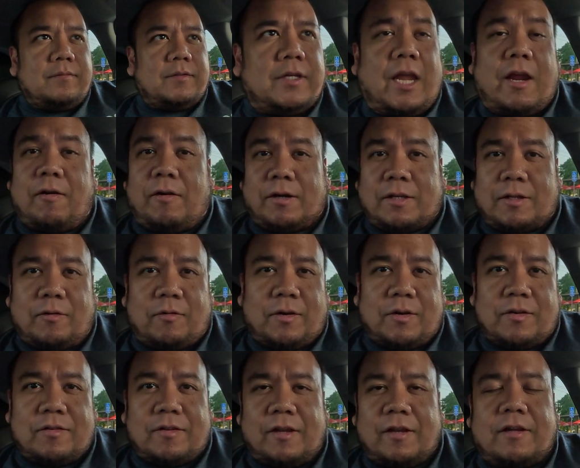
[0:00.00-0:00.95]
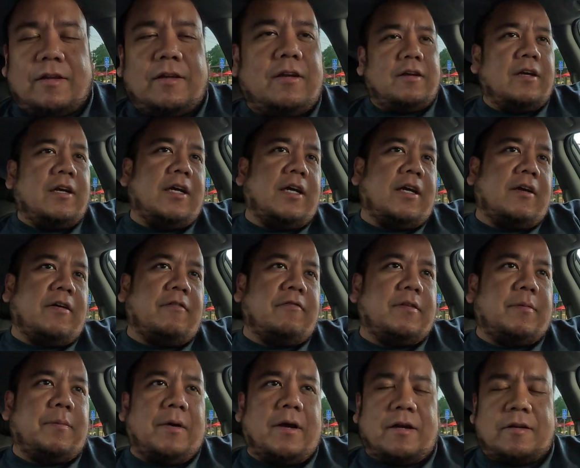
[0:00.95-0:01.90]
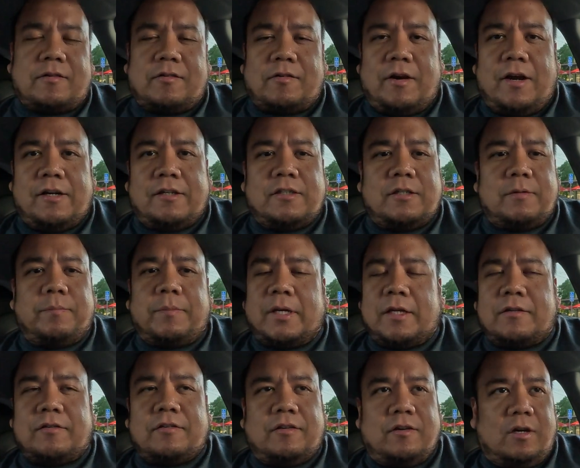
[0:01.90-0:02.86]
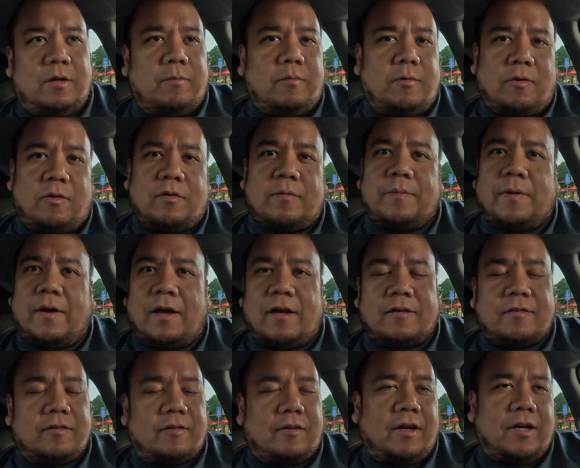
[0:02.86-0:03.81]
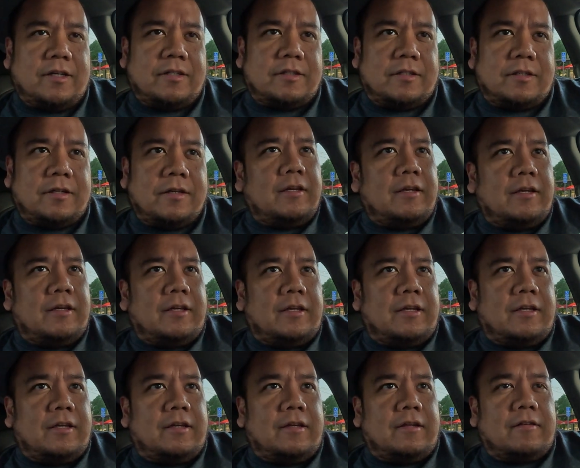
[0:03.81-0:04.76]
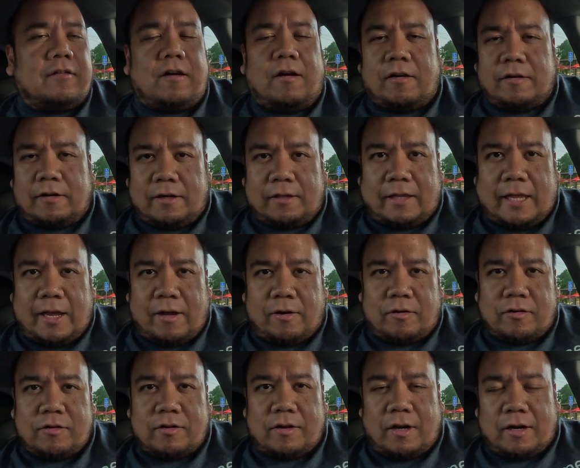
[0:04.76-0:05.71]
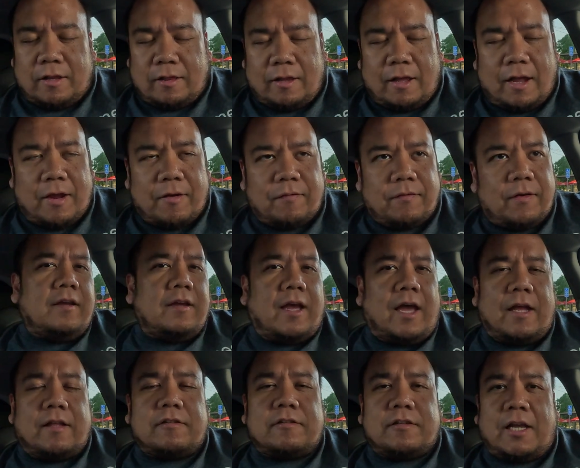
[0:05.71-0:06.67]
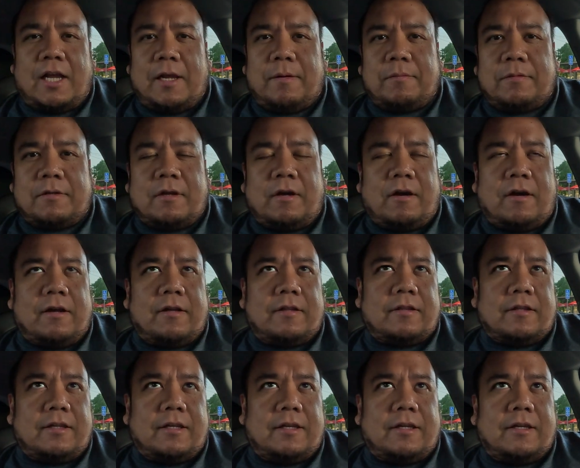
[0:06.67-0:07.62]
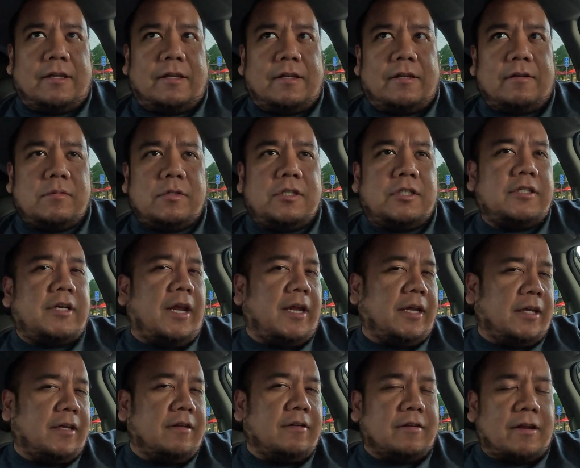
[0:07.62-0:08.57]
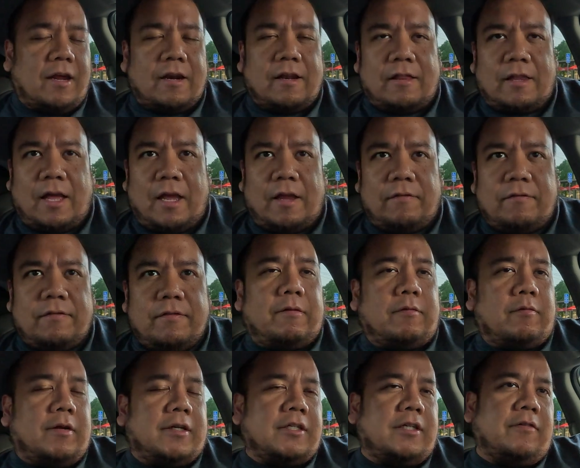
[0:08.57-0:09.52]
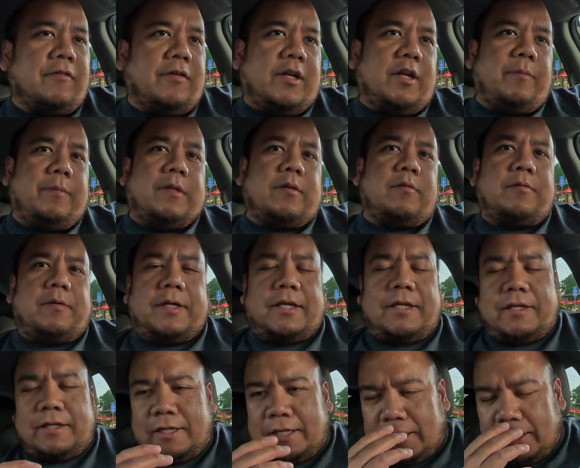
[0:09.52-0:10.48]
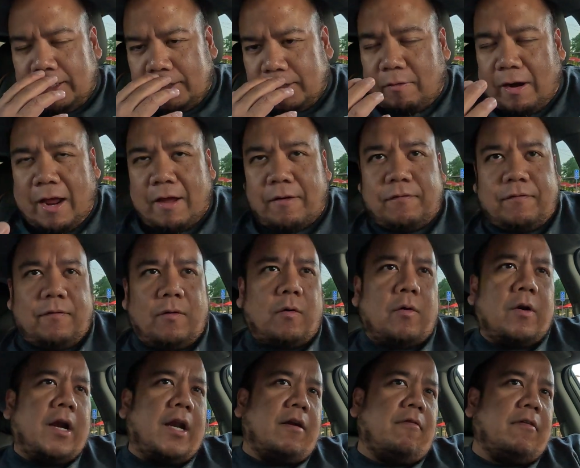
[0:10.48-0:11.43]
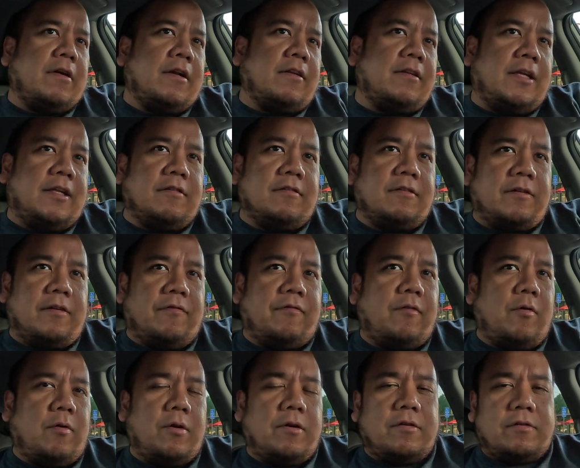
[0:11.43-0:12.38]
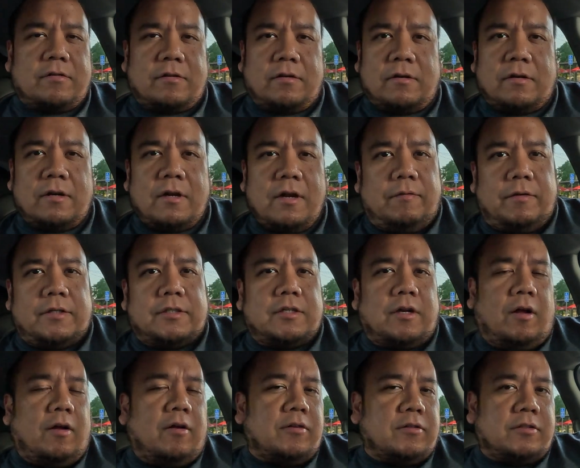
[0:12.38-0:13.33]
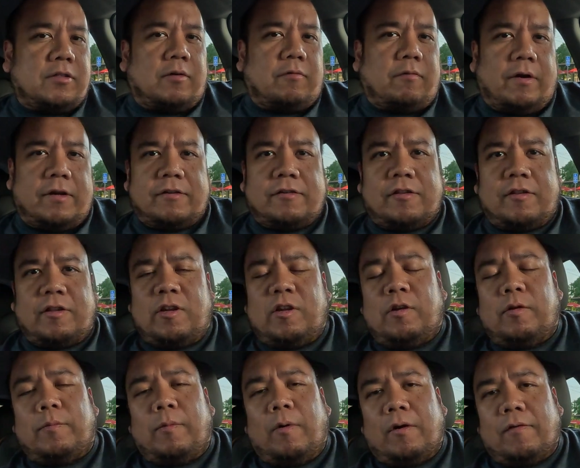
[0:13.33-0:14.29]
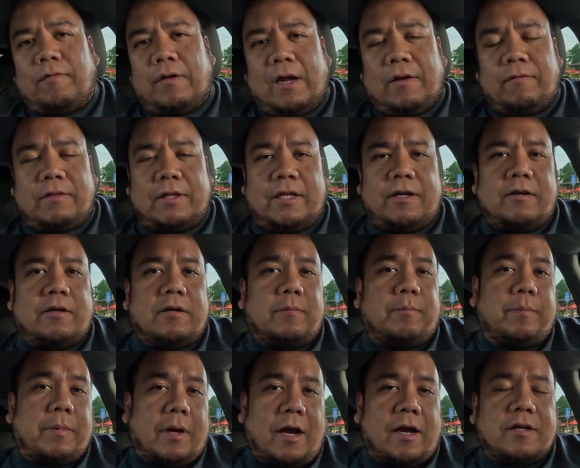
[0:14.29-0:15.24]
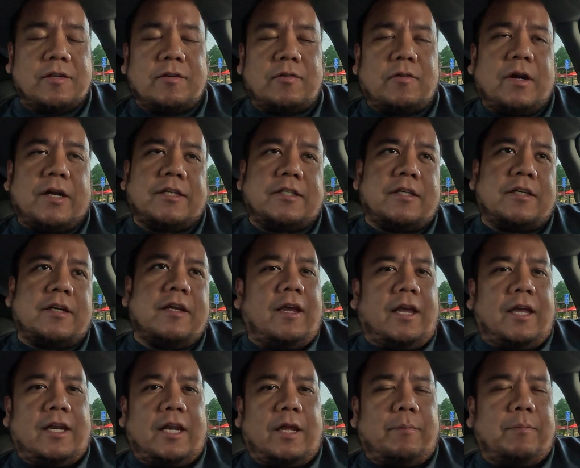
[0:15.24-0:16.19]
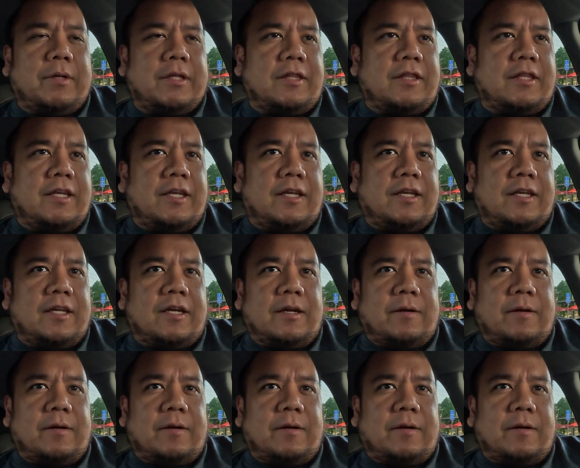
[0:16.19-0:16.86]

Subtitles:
characteristic of the boxer engine, but Subaru's boxer engine is on the louder side of life, at times on the shaky side of life. I was watching a video between the RAV4 and I want to say this is the Forester, which also runs the 2.5 liter boxer engine, and they put the